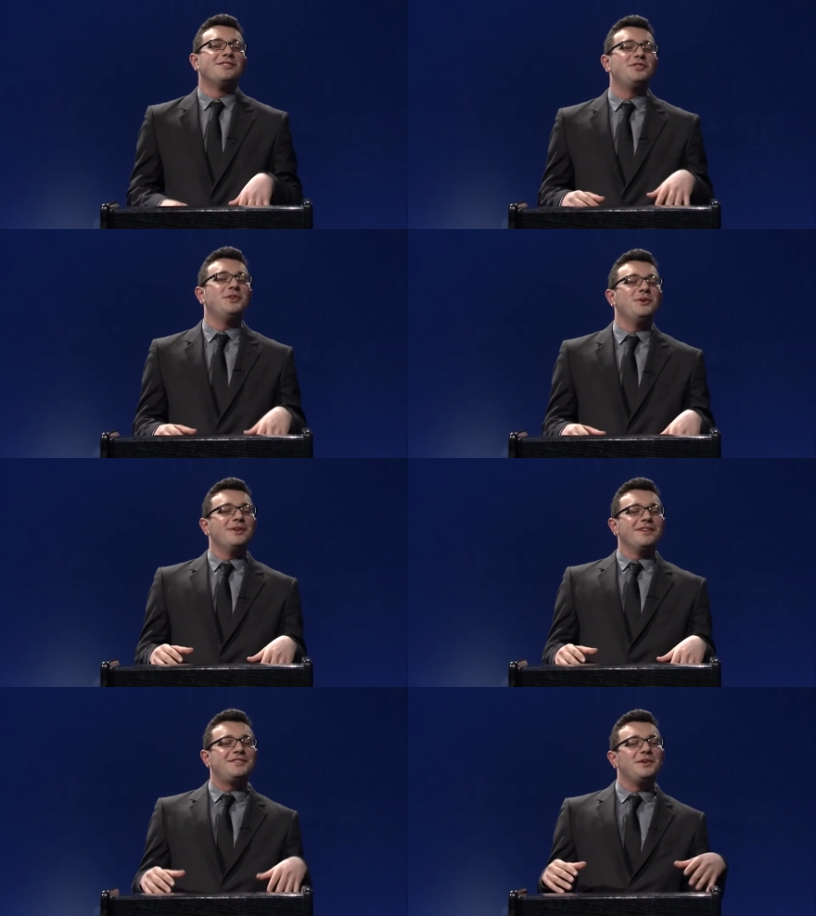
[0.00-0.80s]
do
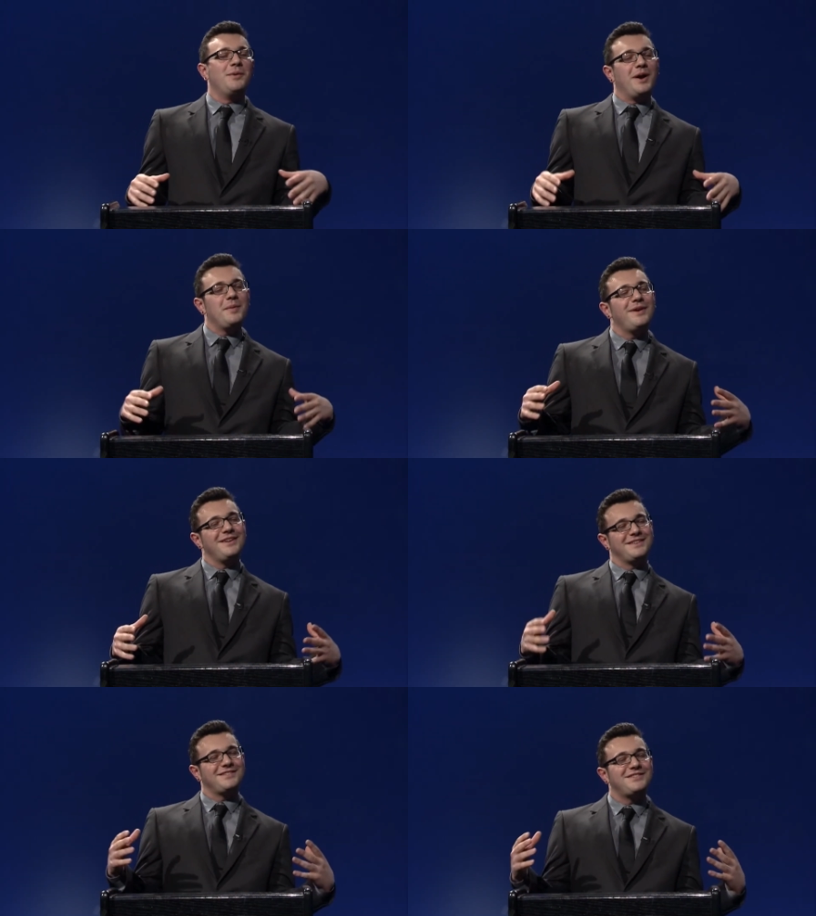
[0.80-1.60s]
you, do you want to
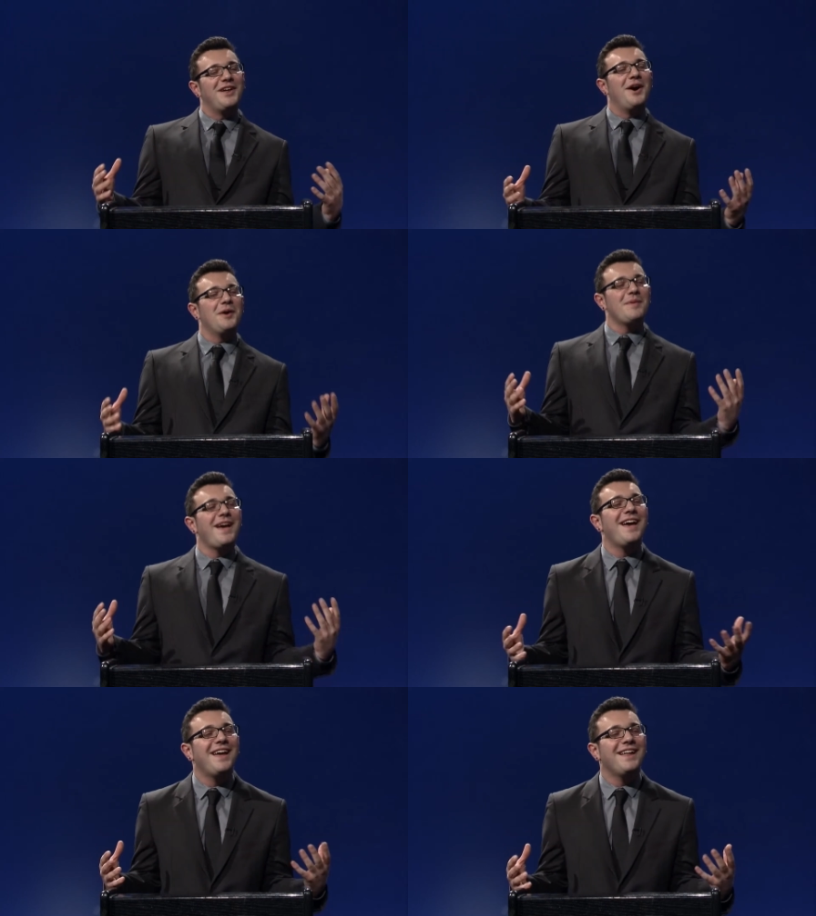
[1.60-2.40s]
build a
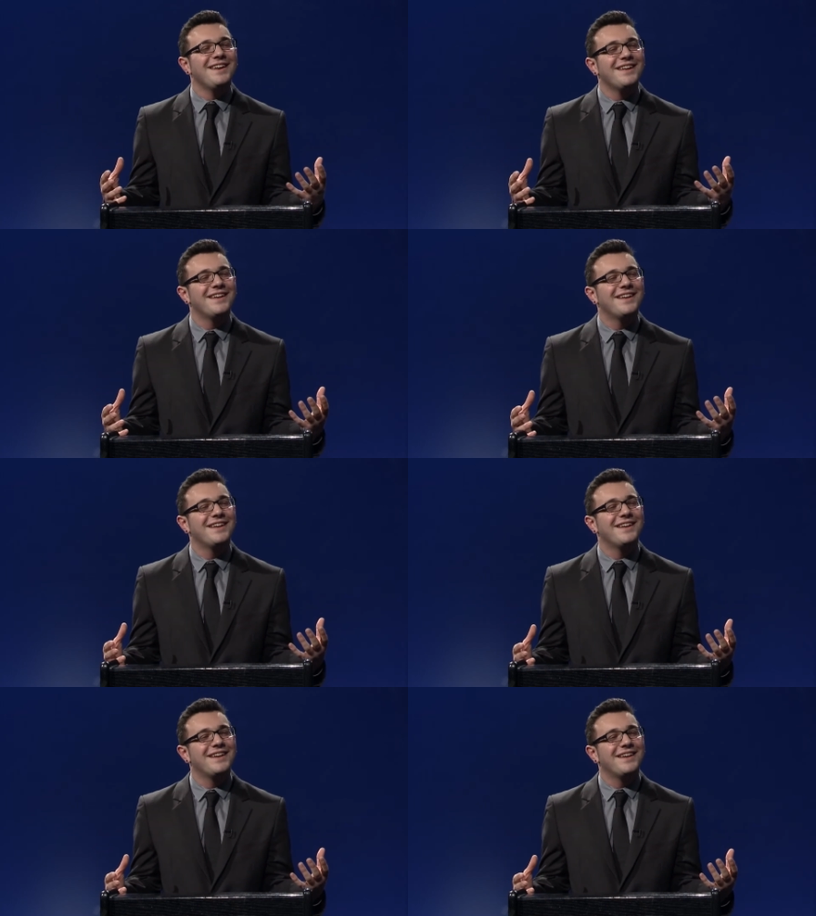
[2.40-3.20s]
snowman?
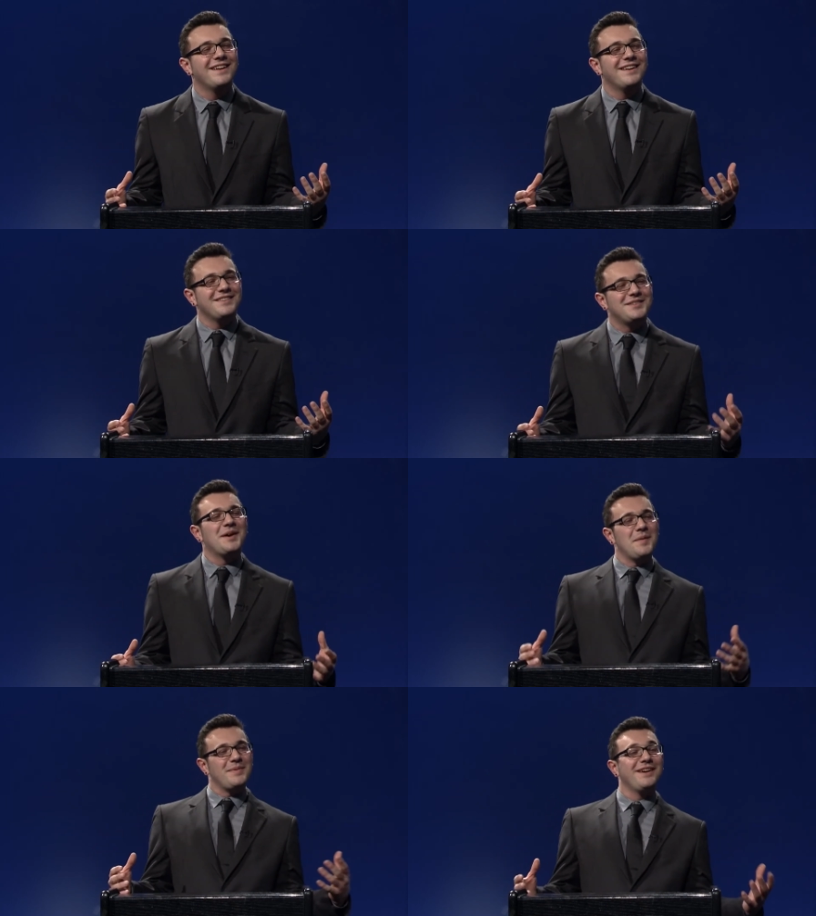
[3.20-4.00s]
Man? Do
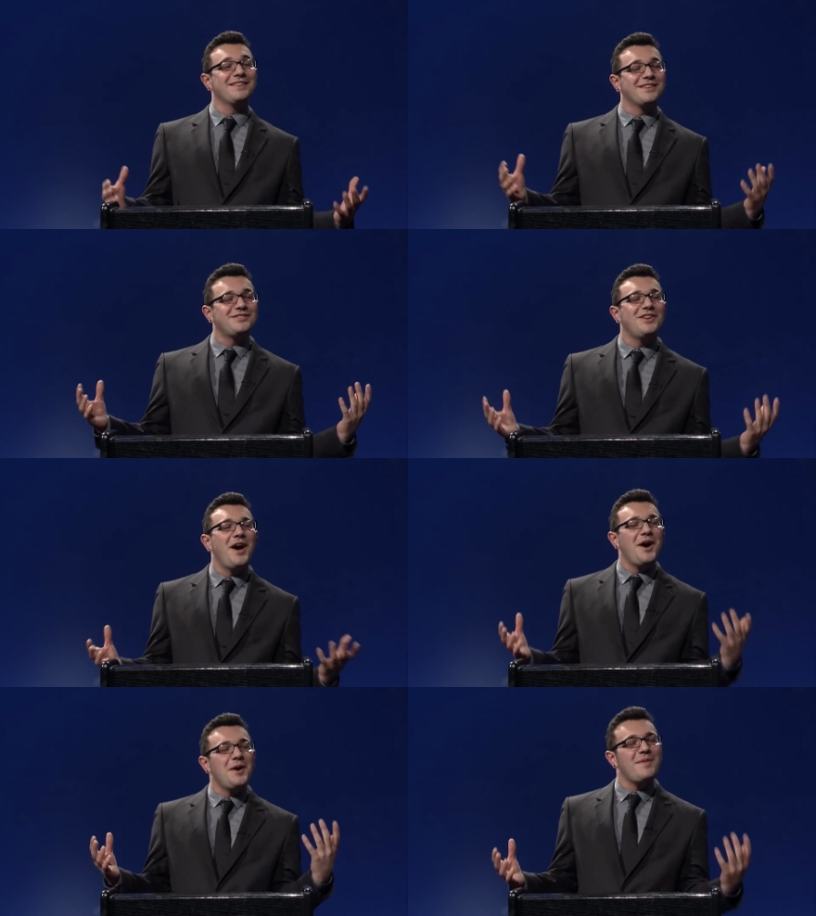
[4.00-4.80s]
you build a man?
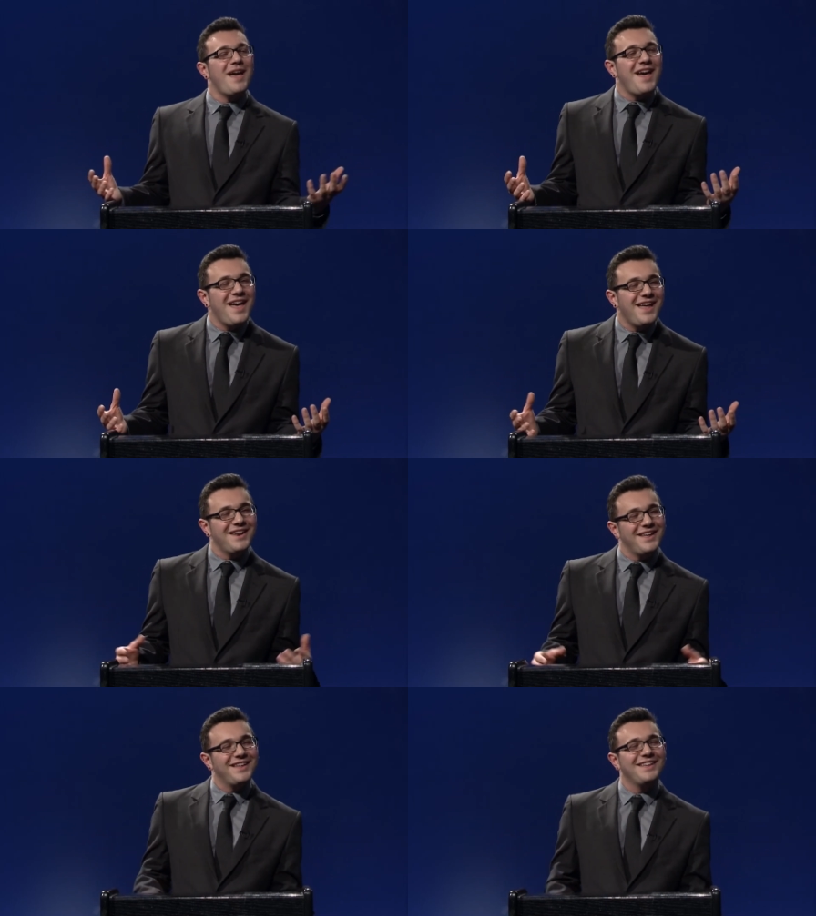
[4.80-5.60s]
snowman?